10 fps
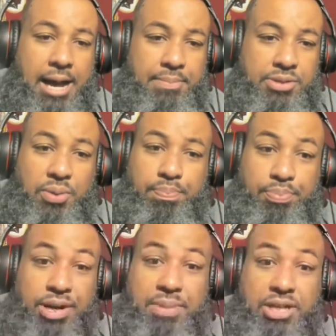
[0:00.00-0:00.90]
So
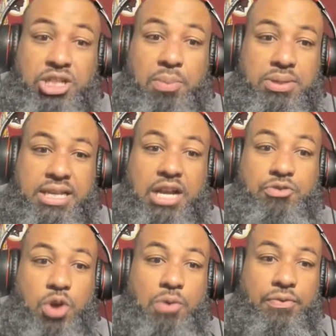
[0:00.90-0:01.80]
pretty much almost like a
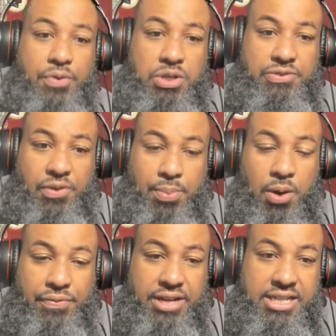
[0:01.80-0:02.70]
role reversal for
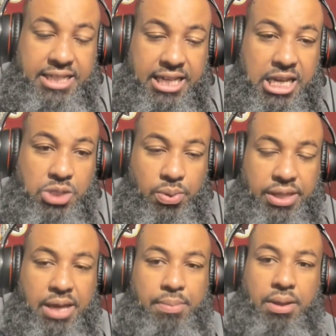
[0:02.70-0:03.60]
both of these teams where
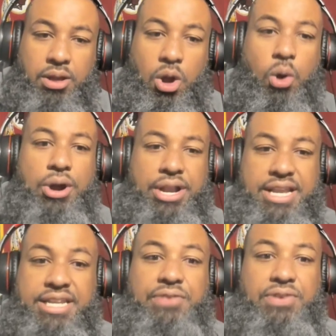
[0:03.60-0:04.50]
they're going
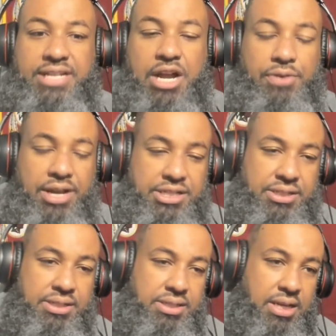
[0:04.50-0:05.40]
in different
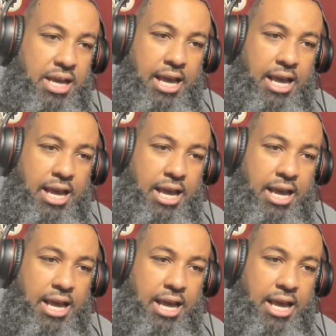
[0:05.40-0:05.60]
directions.